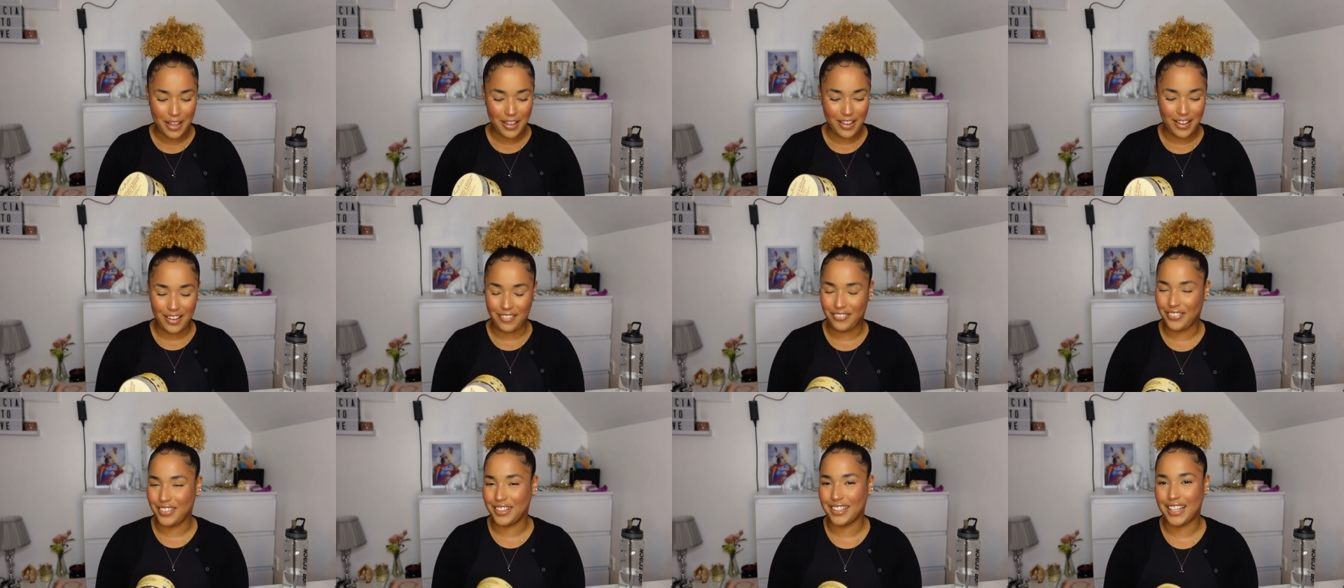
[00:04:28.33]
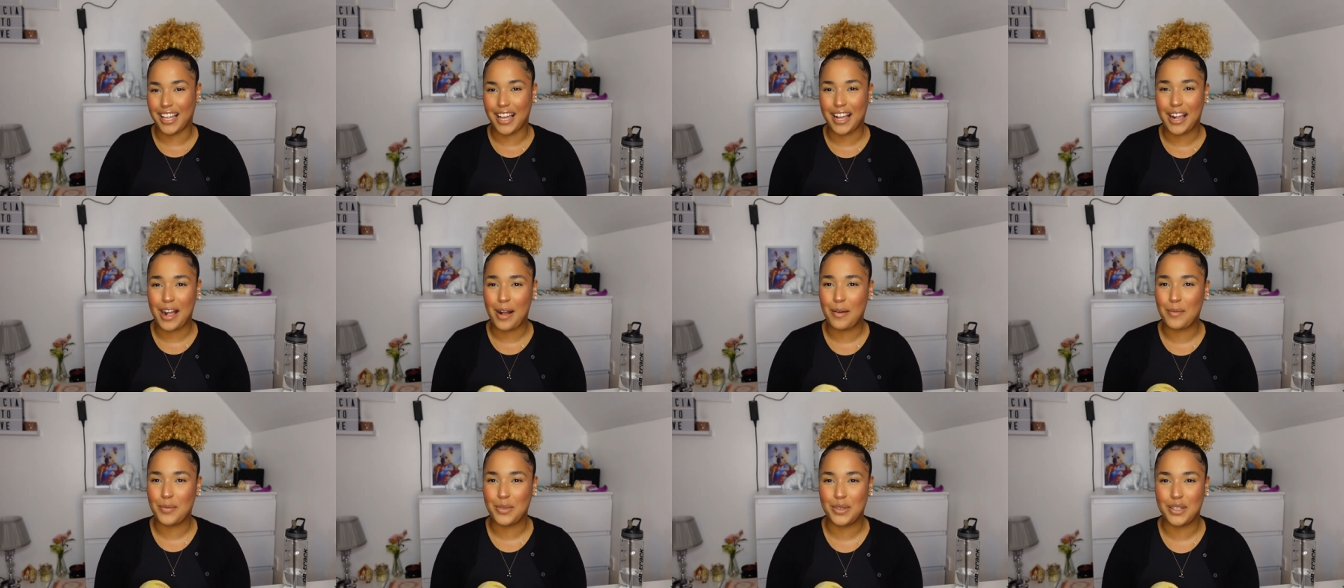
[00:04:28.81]
I feel
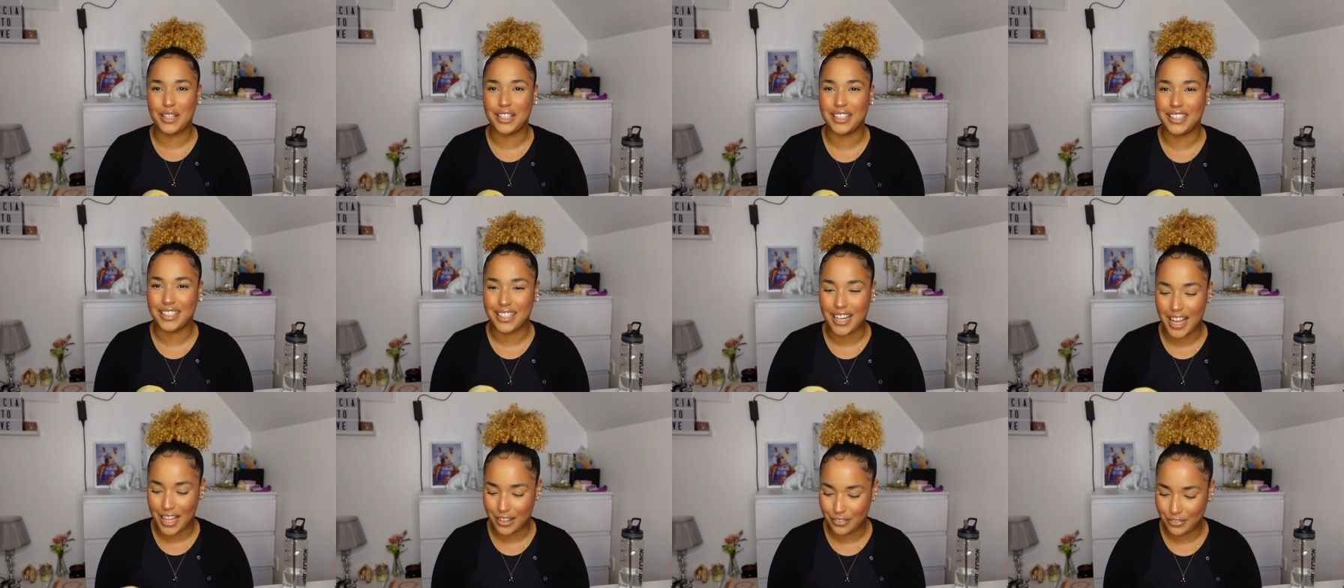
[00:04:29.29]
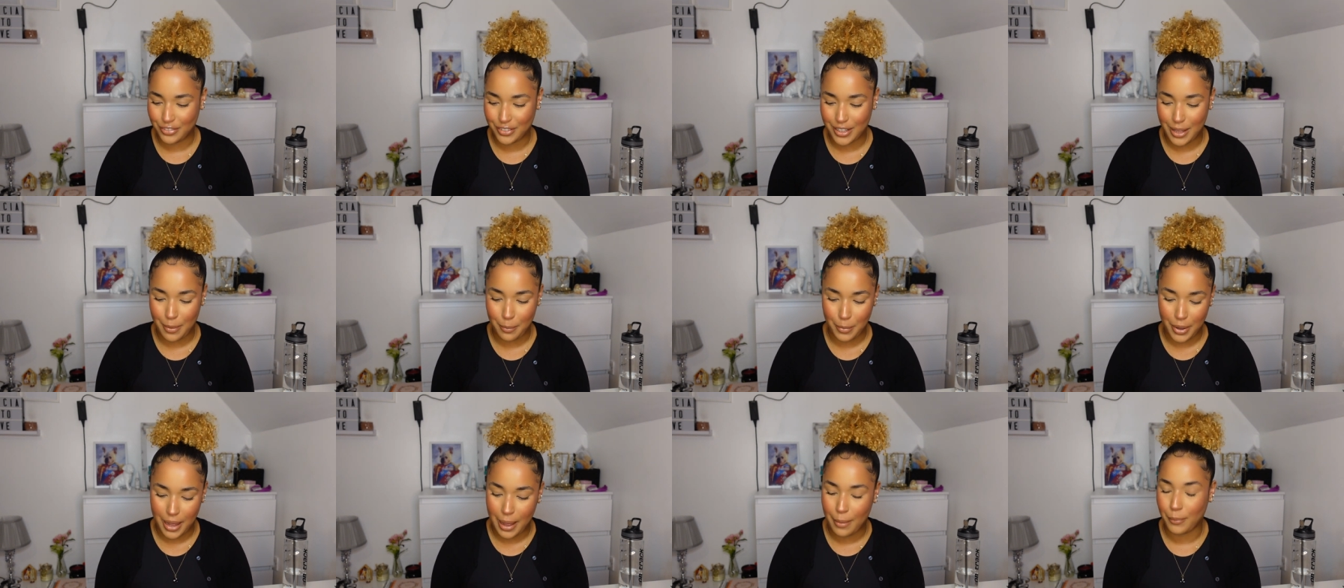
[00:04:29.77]
like I'm doing an ad for
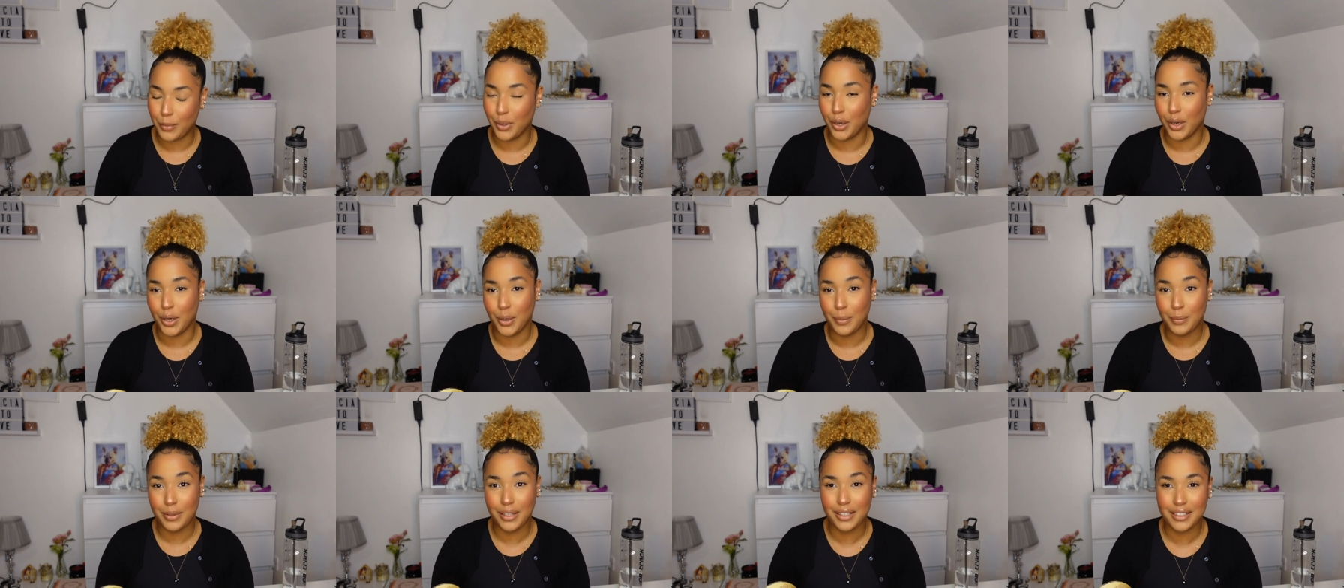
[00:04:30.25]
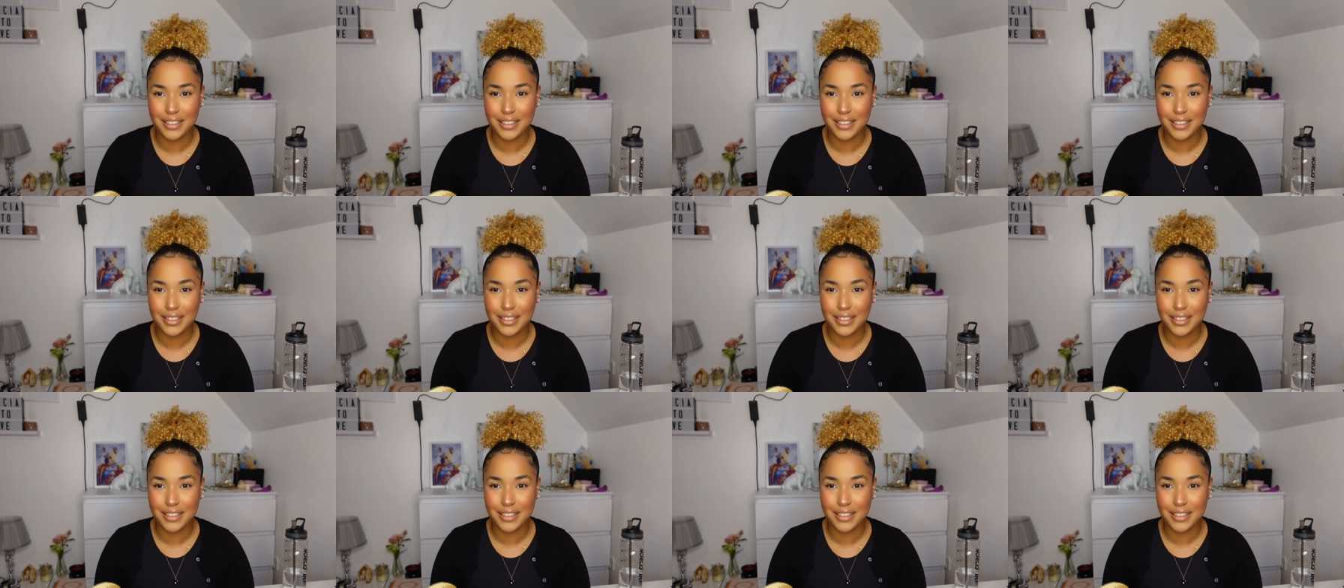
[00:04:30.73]
them, but I'm not.